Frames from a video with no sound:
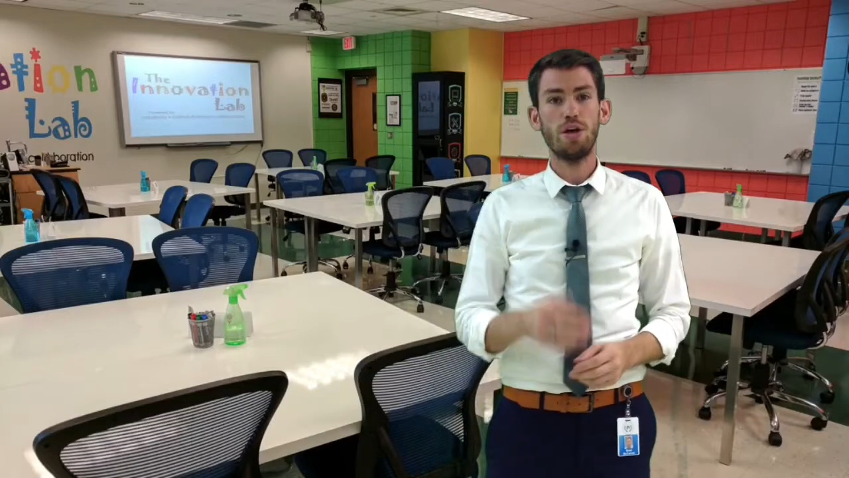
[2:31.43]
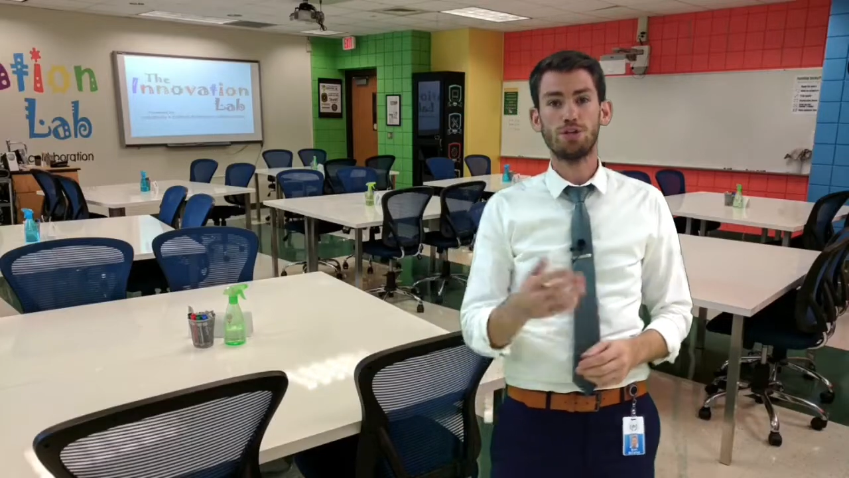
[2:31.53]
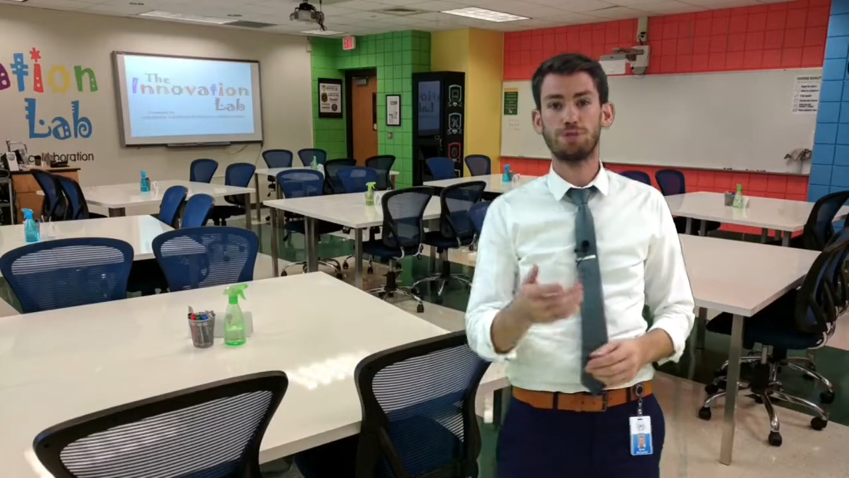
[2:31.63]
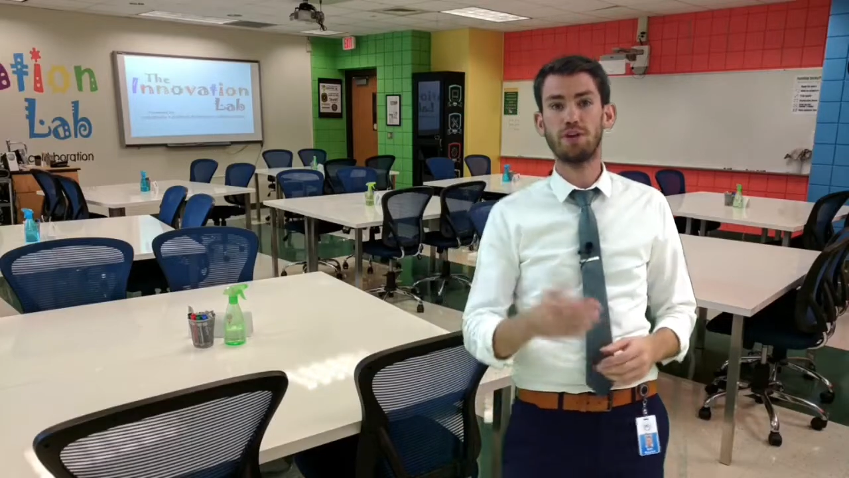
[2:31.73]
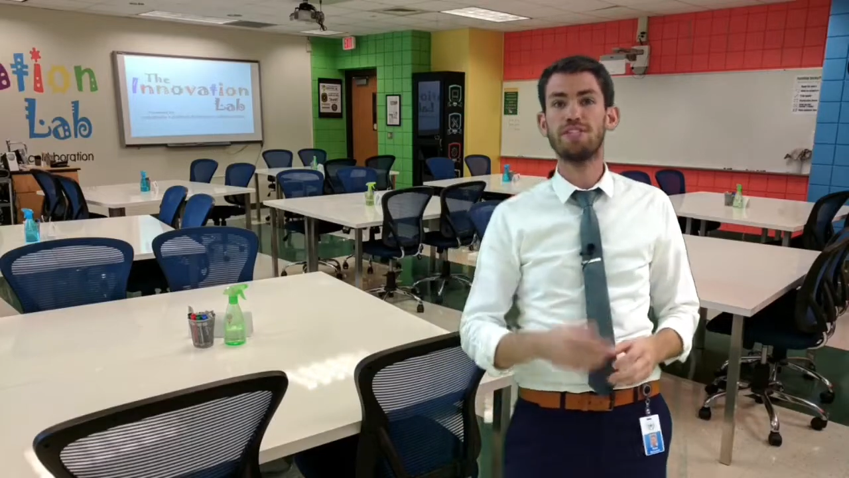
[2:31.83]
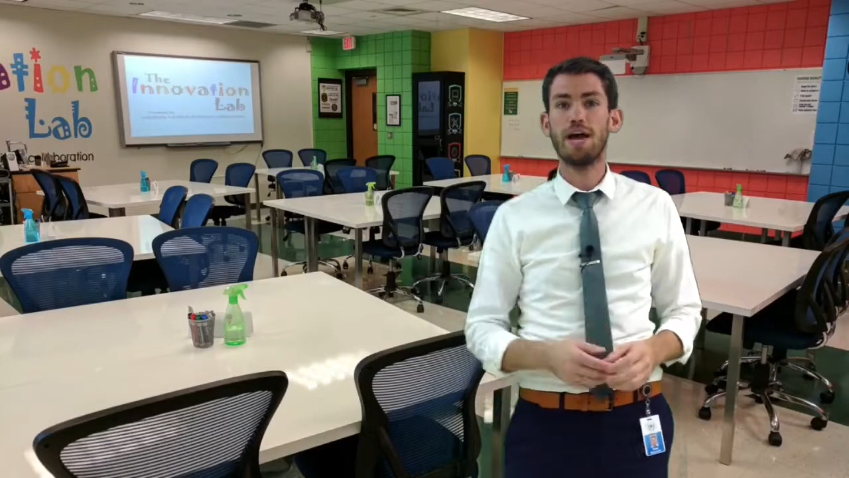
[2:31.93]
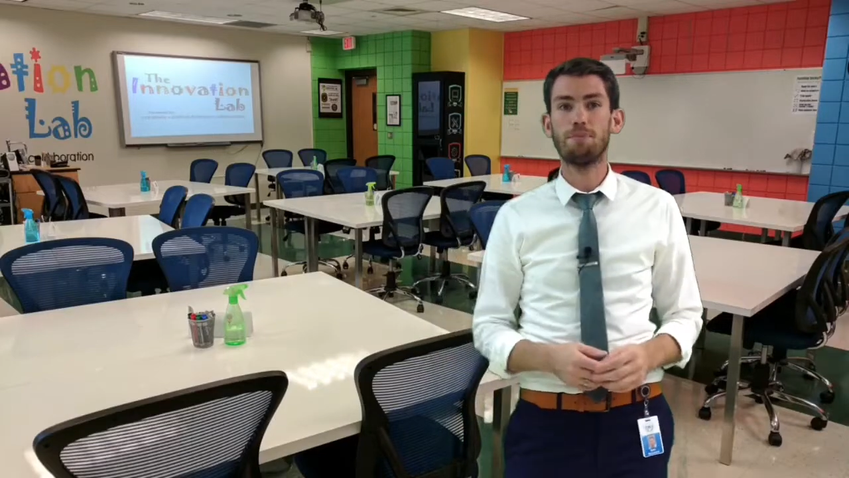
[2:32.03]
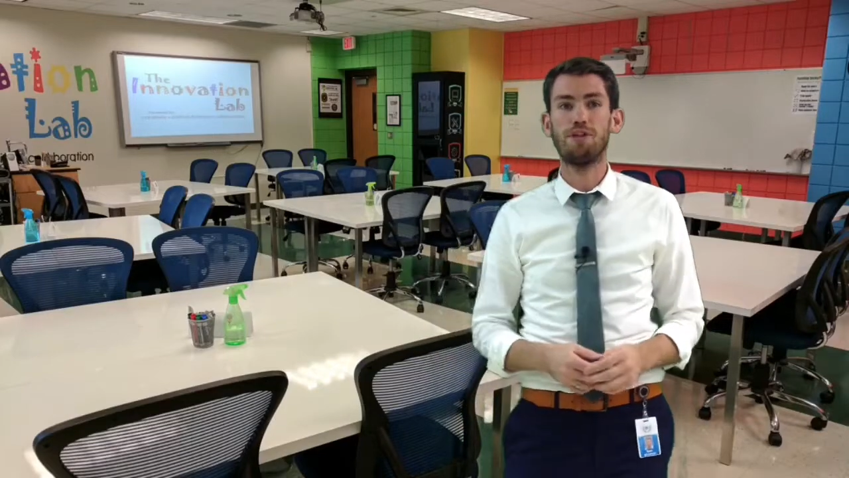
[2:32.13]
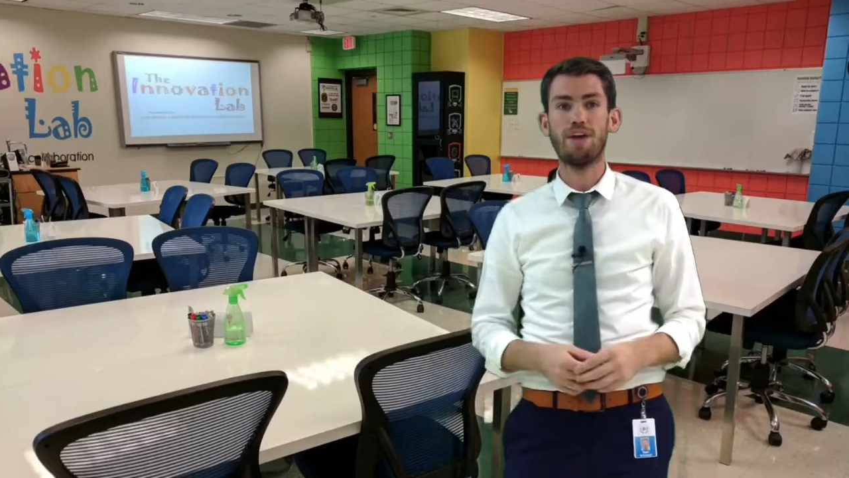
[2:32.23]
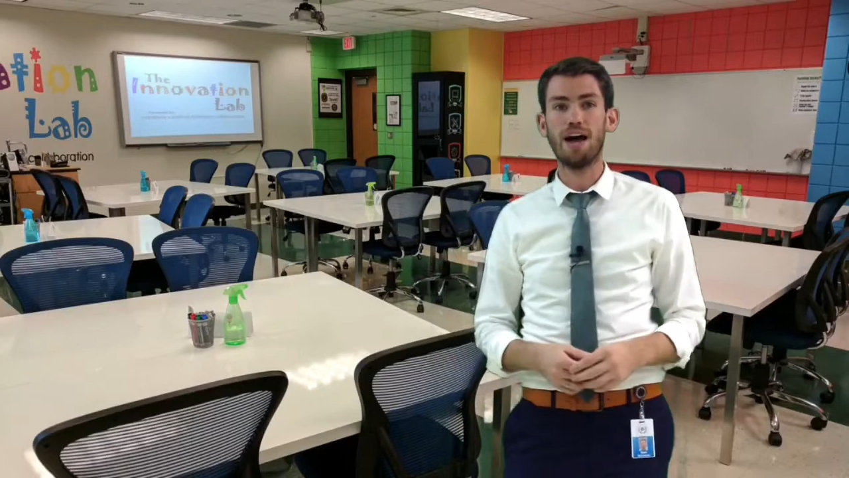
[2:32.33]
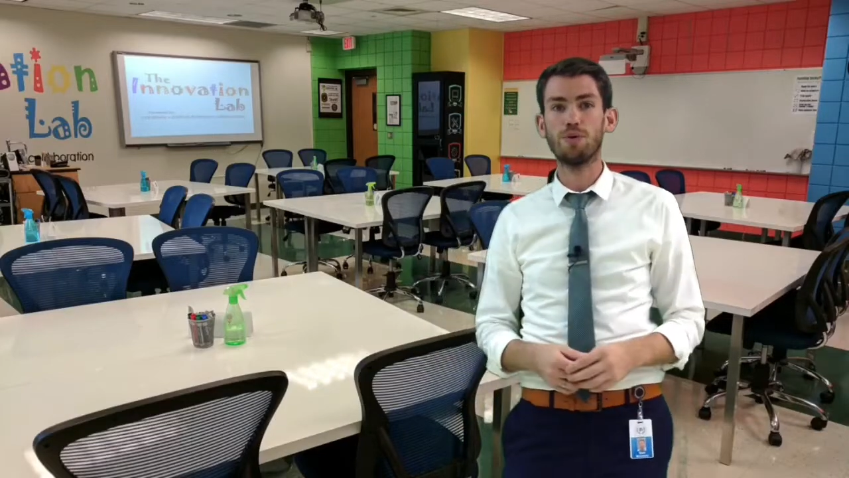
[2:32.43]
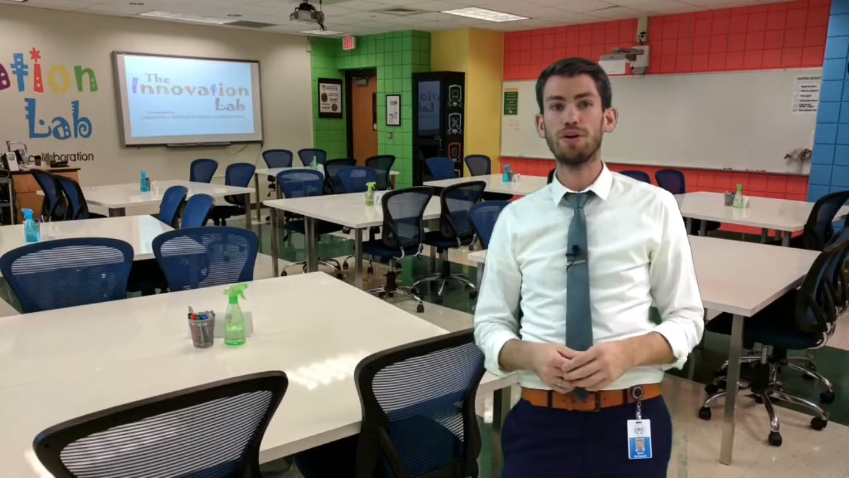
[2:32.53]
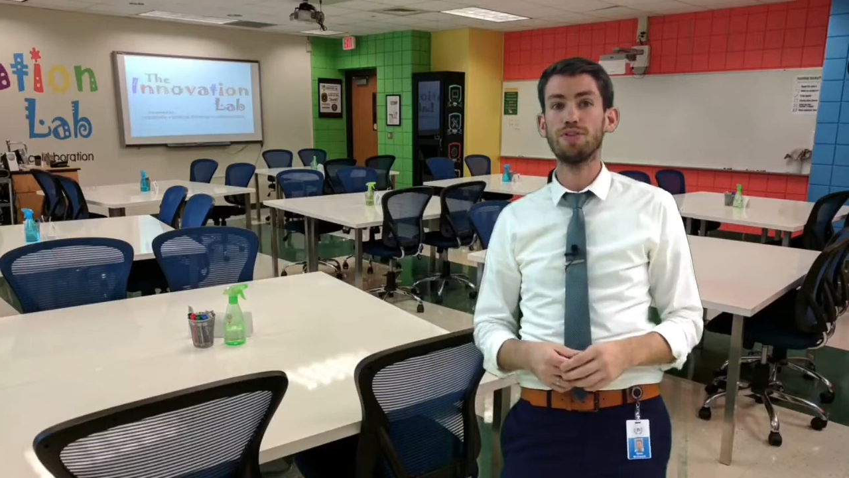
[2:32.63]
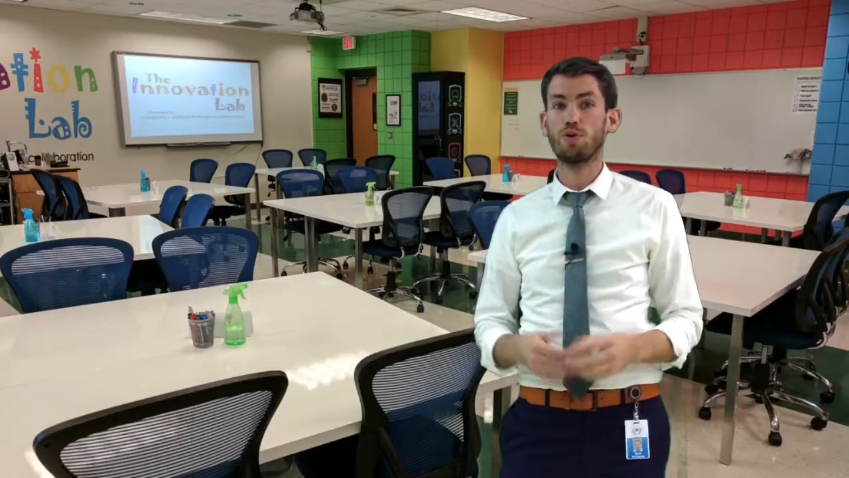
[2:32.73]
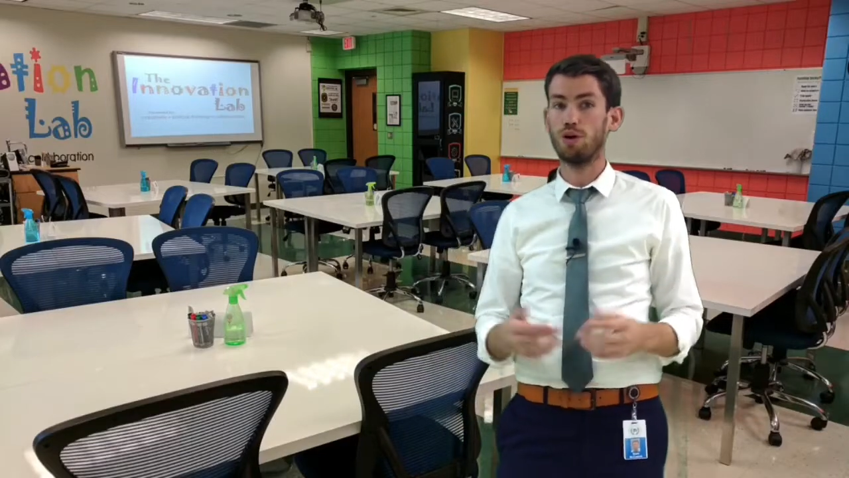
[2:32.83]
So for example, if I were
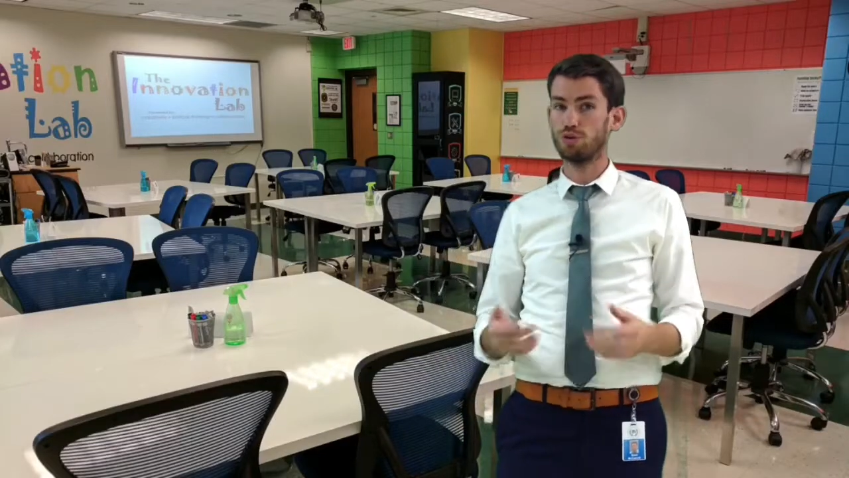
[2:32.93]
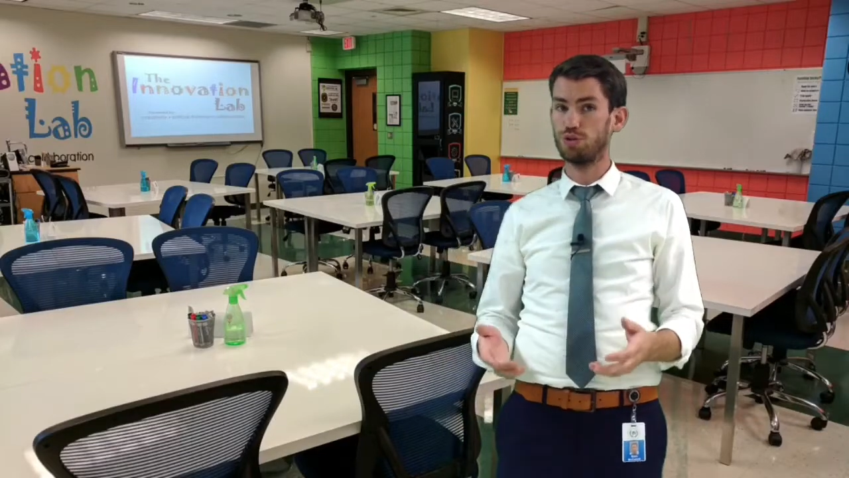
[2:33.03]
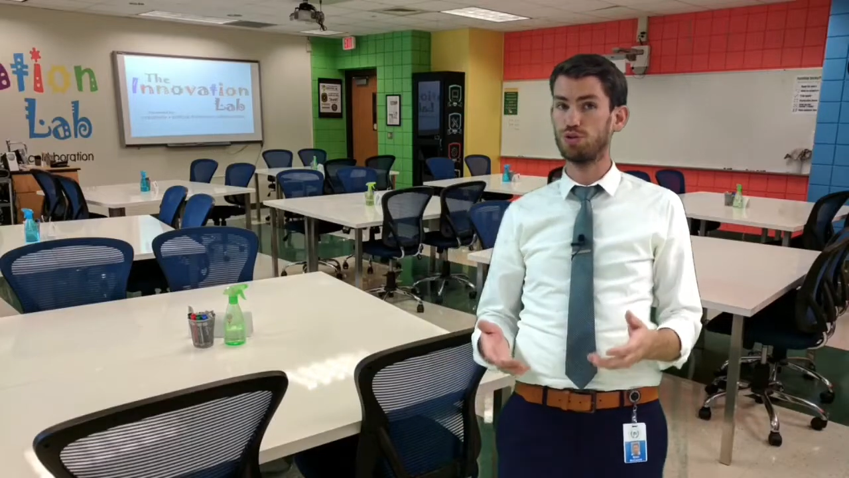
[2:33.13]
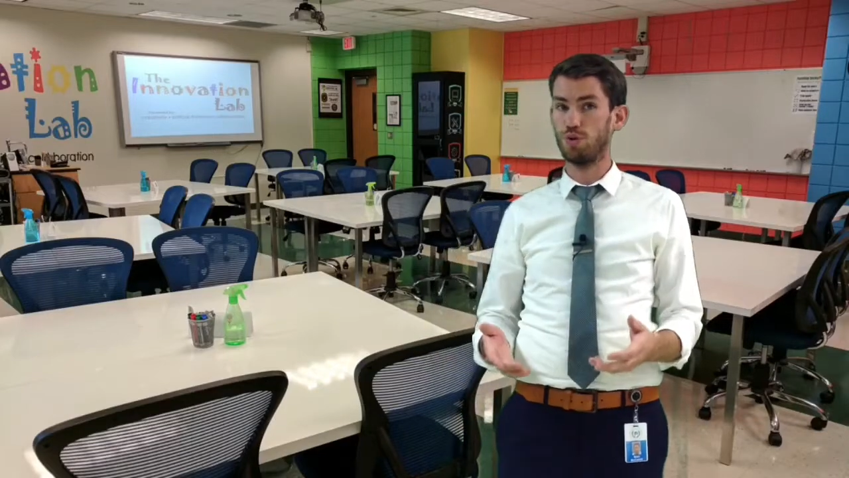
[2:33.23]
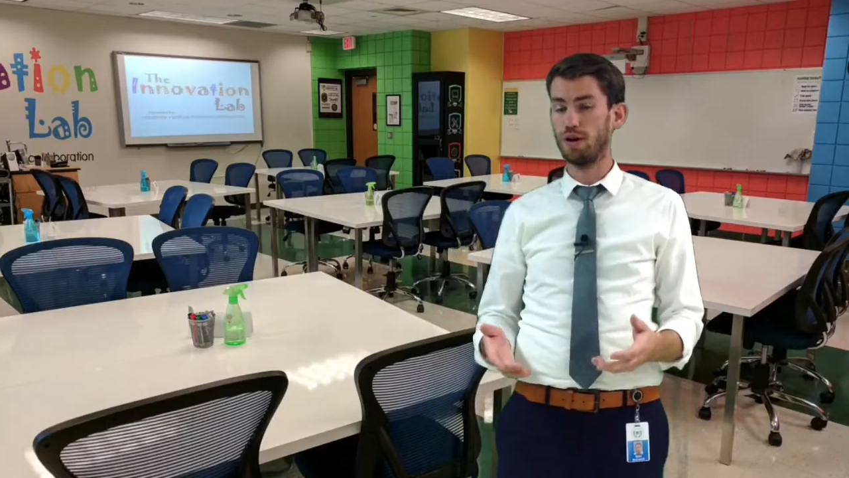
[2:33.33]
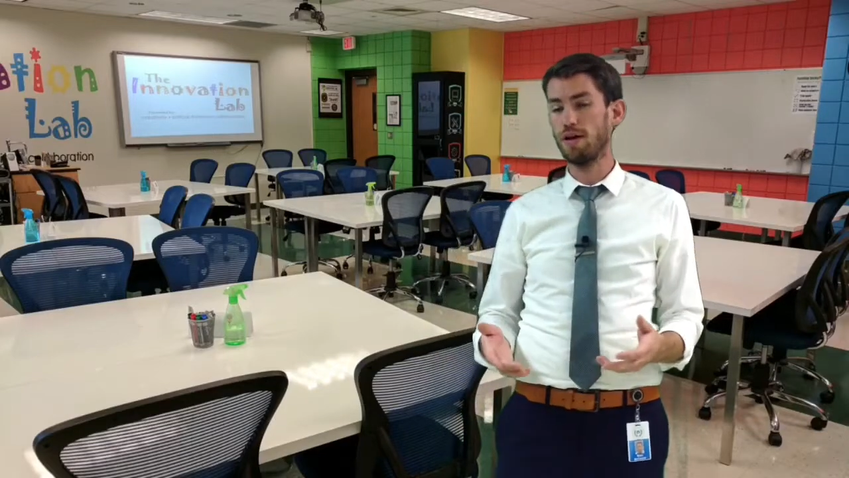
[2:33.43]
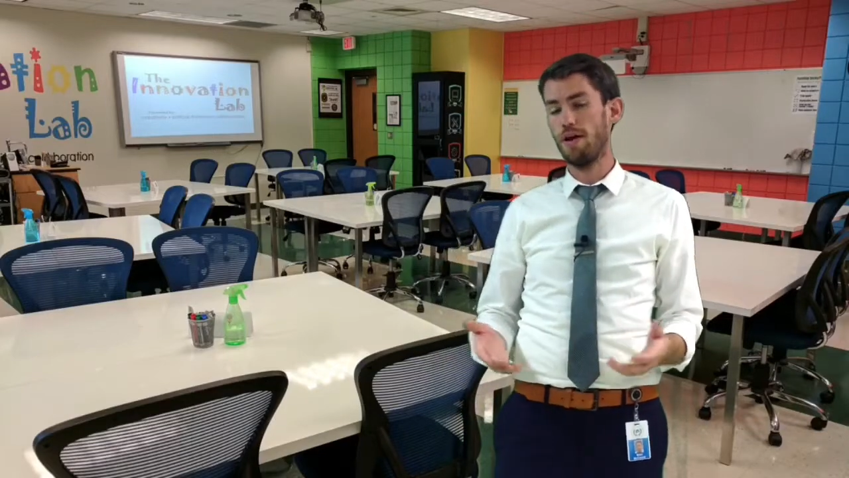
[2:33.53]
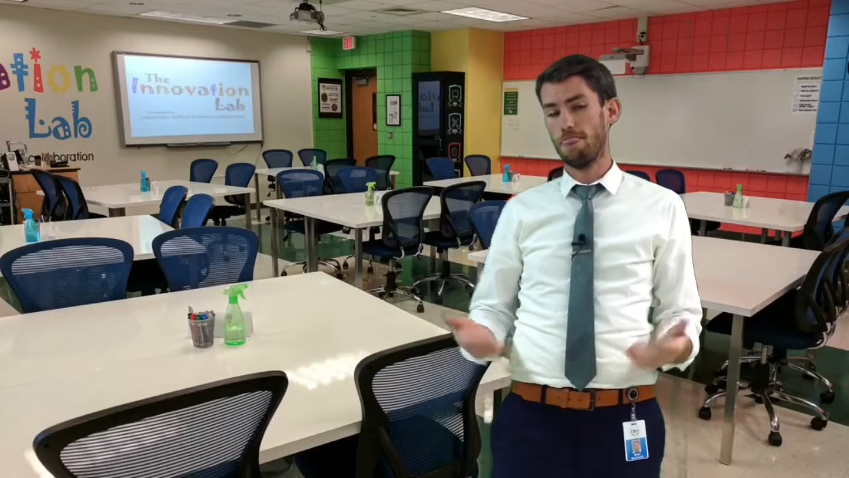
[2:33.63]
at the grocery store